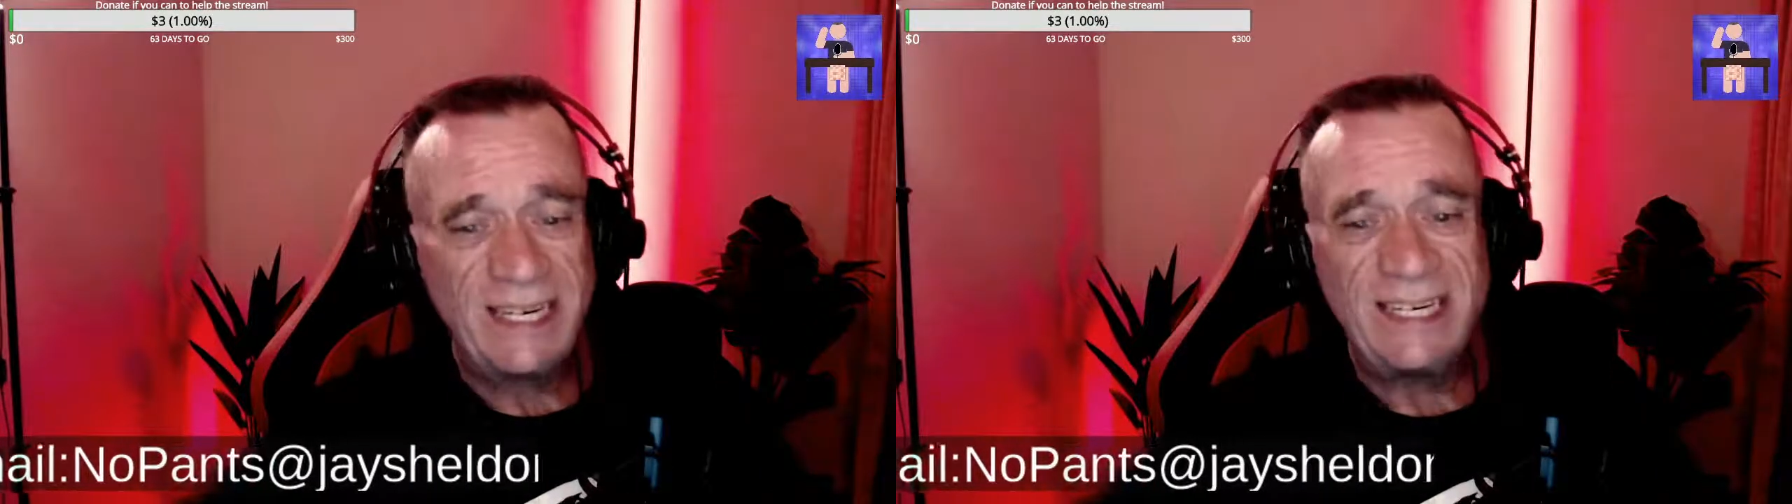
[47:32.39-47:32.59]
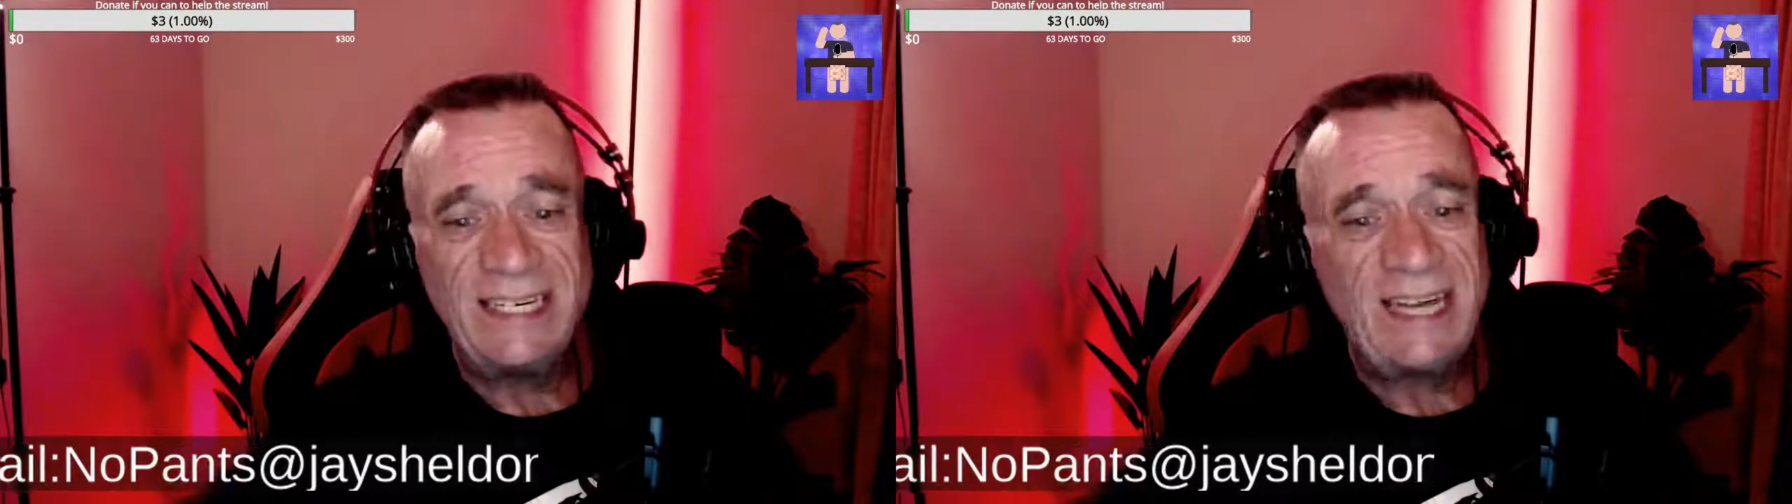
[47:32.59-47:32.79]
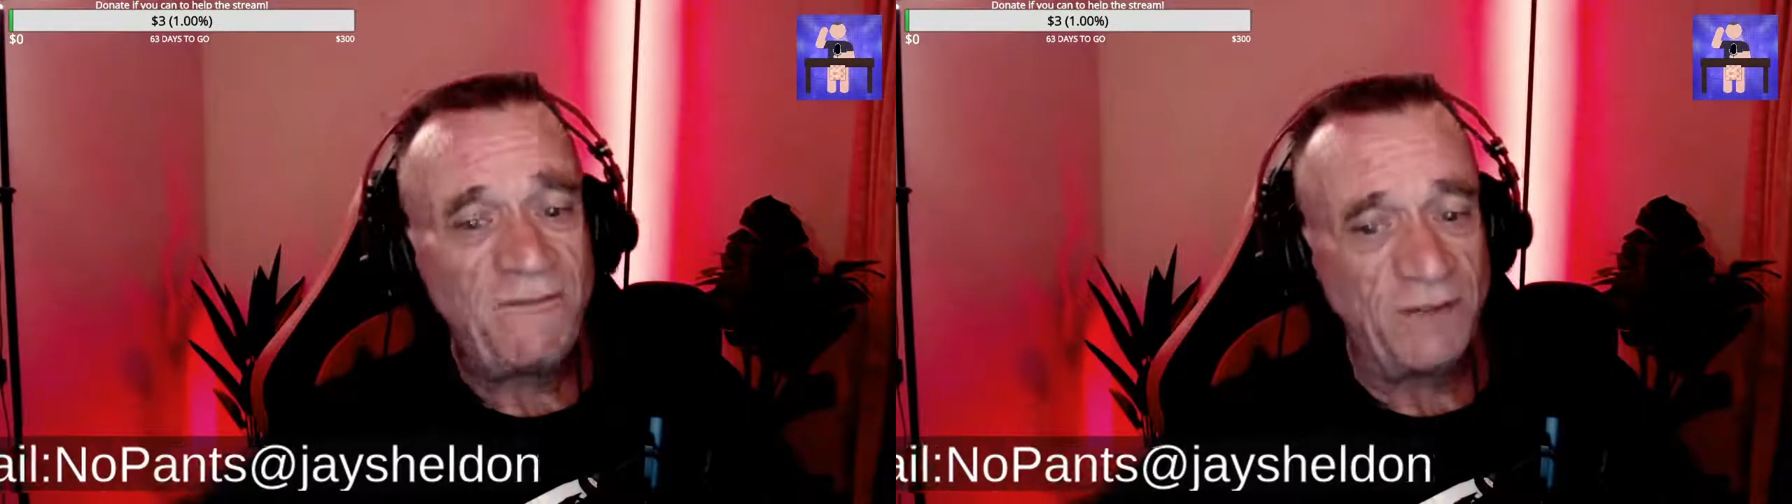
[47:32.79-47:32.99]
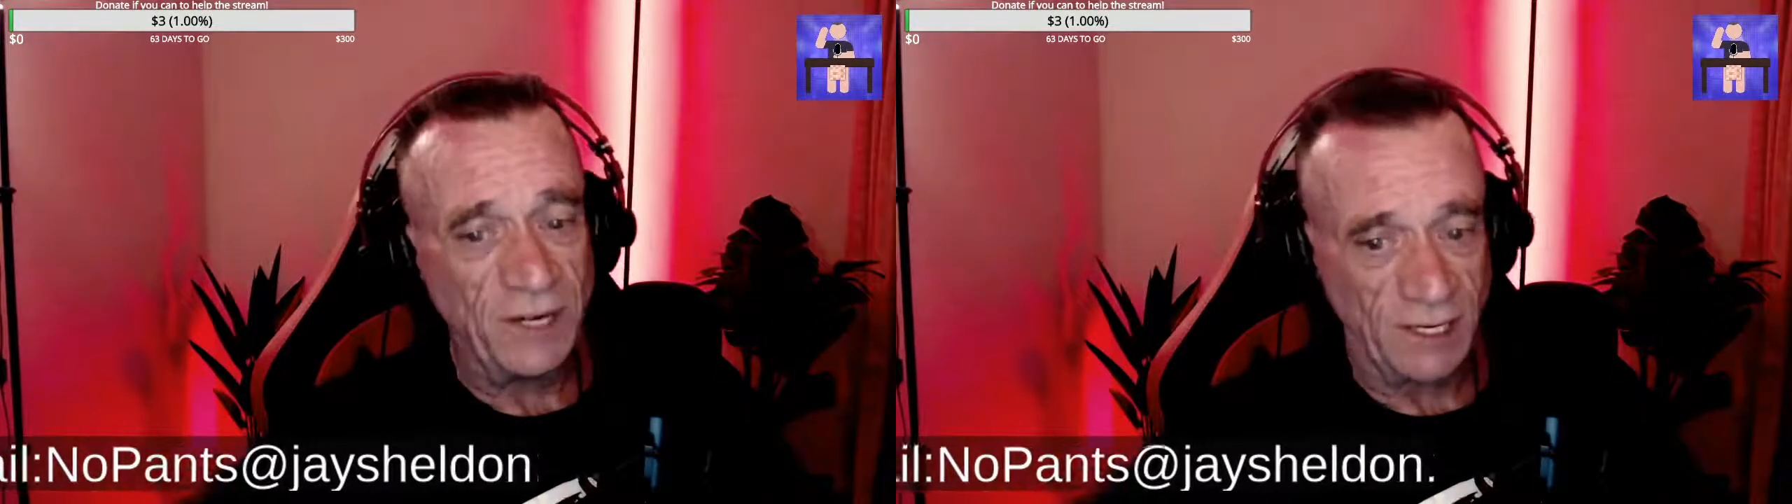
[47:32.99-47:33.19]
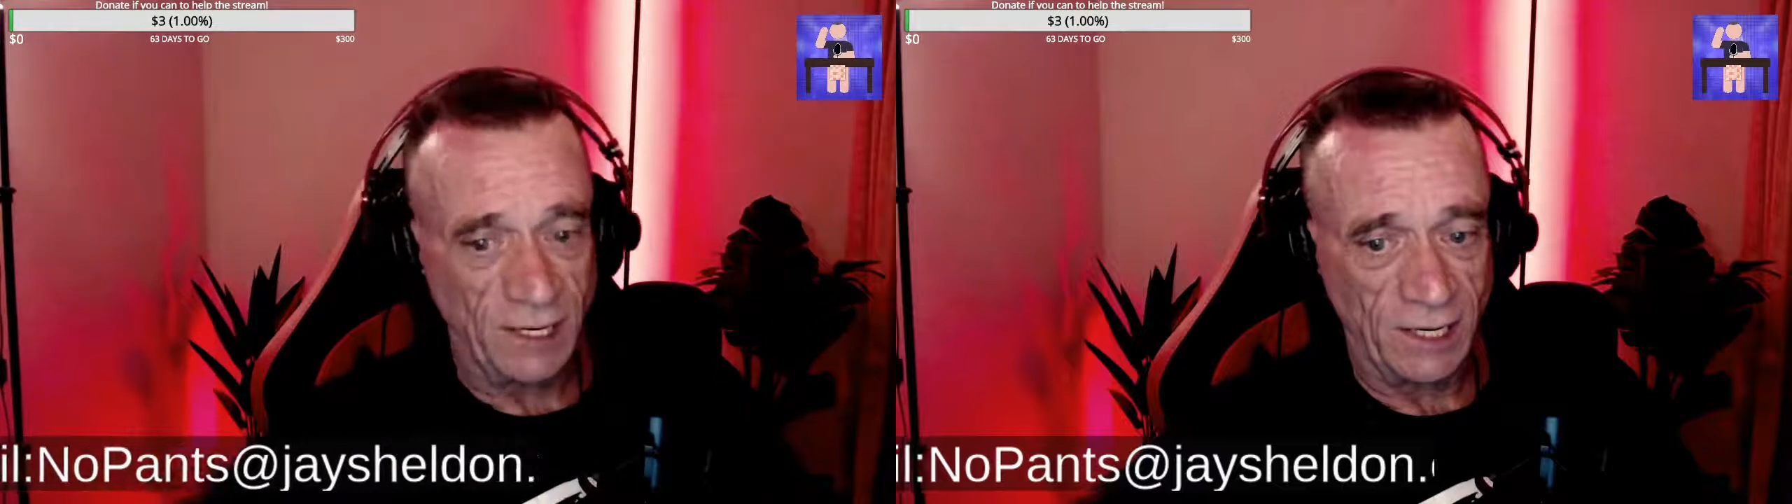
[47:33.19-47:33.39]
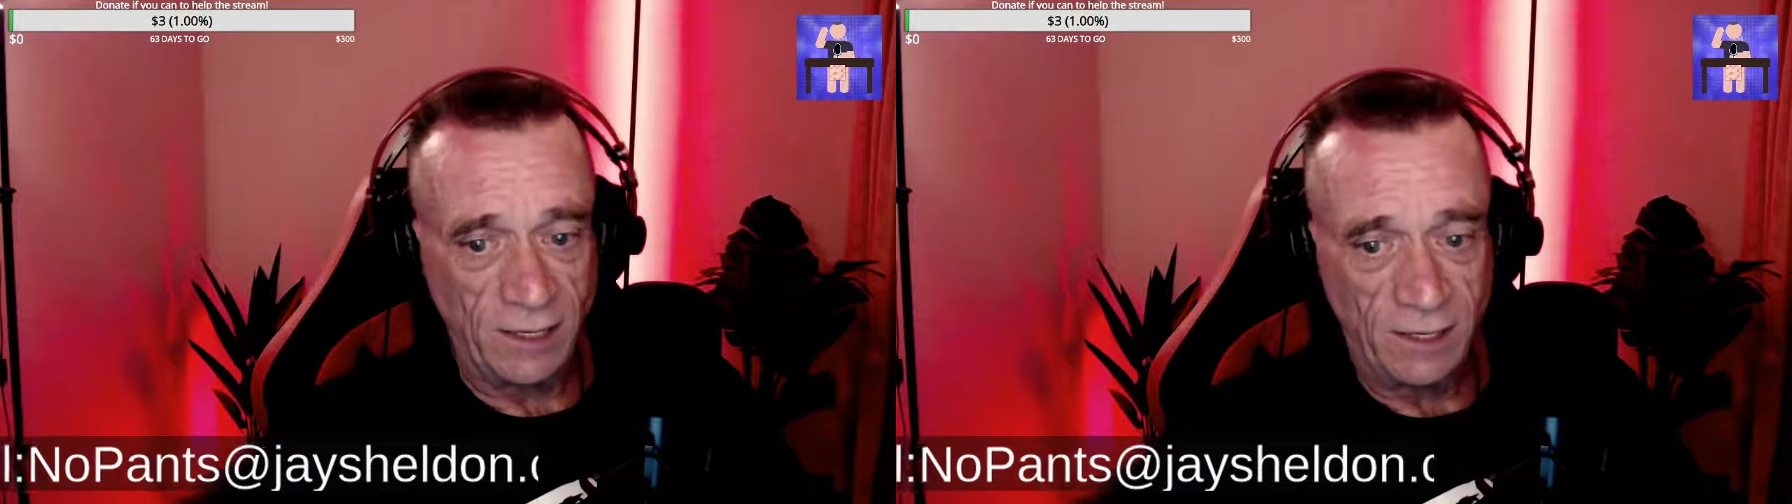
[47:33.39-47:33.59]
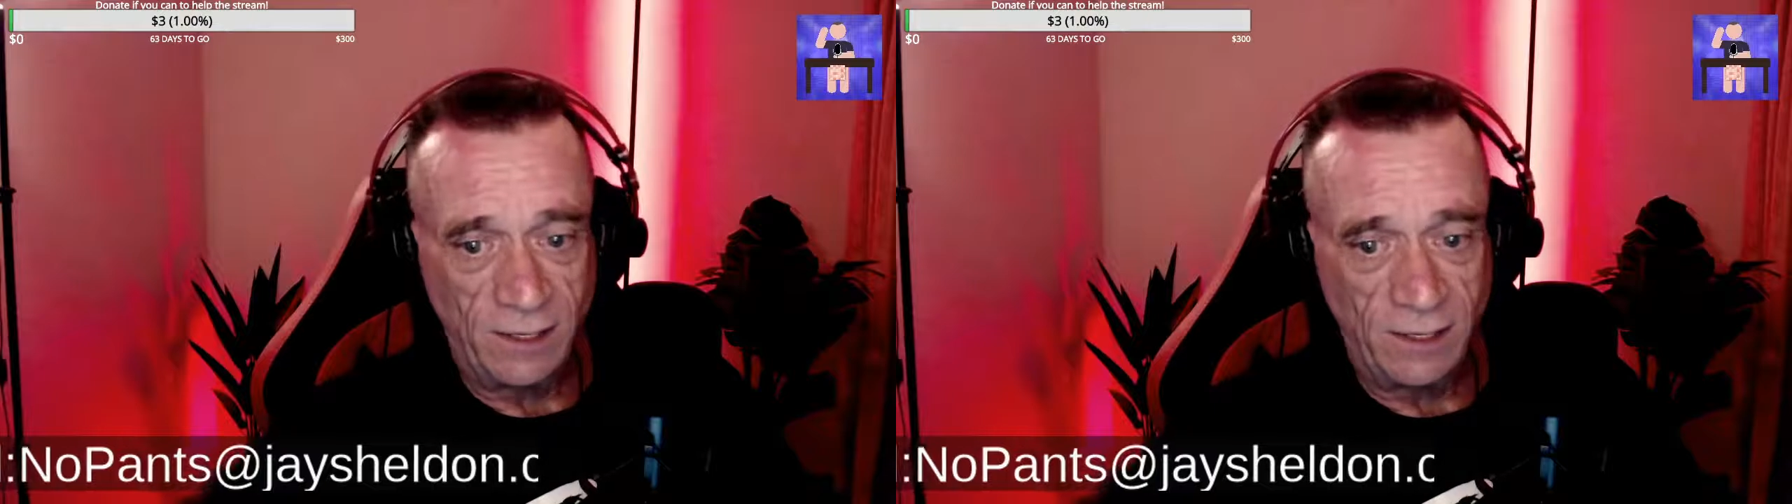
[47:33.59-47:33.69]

indefinitely